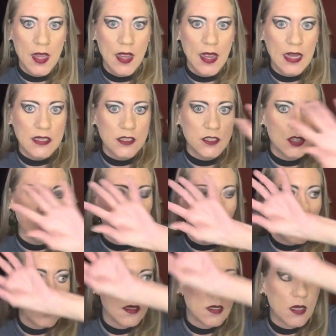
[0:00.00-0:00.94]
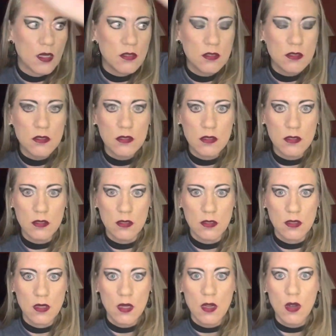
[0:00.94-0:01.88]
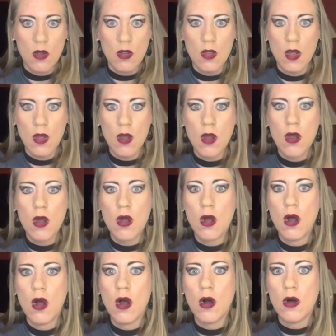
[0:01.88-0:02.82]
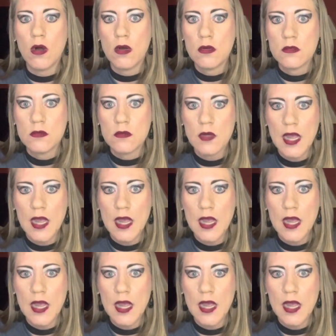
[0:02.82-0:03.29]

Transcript: and to unlearn all.